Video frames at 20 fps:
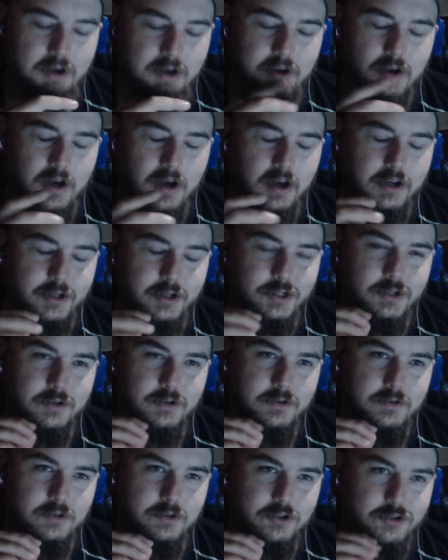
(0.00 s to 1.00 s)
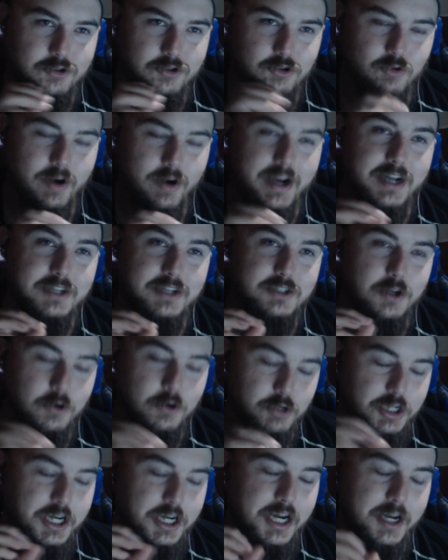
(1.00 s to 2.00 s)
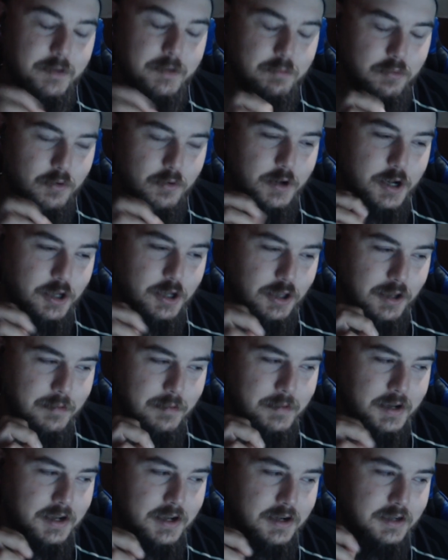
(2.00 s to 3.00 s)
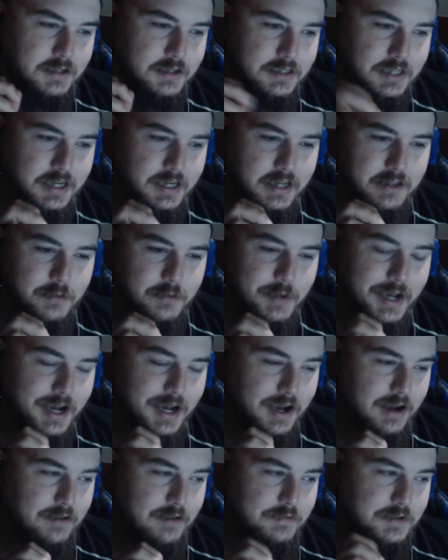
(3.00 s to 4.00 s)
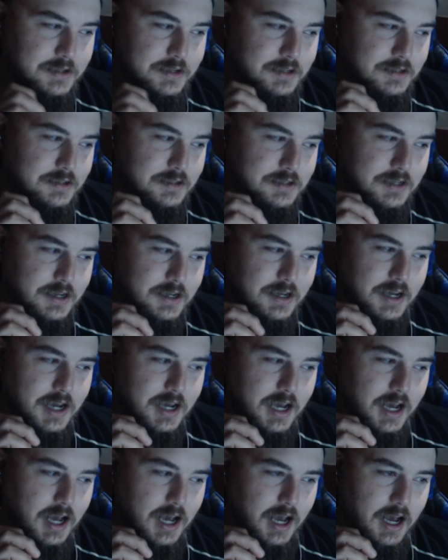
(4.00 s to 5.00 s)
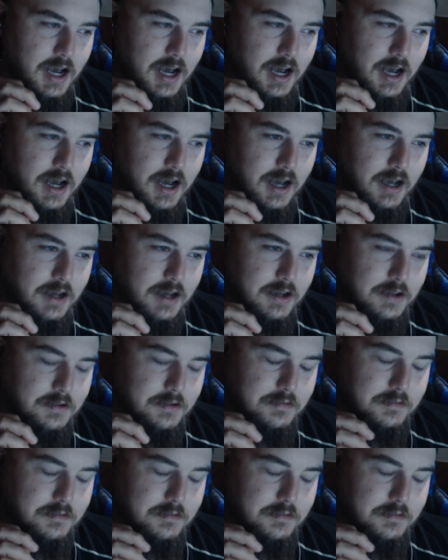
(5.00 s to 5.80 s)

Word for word: uh, transoceanic pre-Columbian DNA that we have is uh,